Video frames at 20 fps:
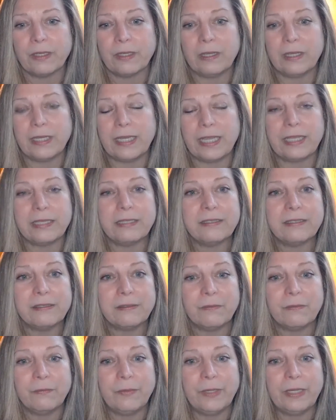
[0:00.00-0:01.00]
Again,
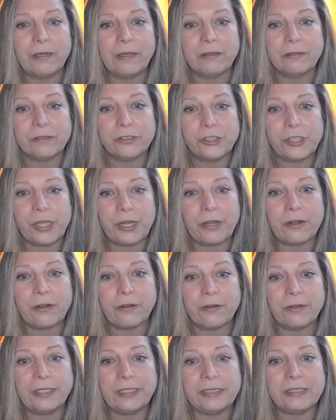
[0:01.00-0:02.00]
we all
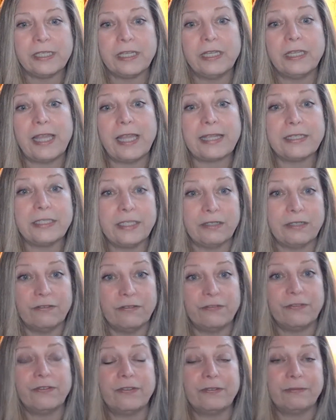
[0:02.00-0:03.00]
share these collective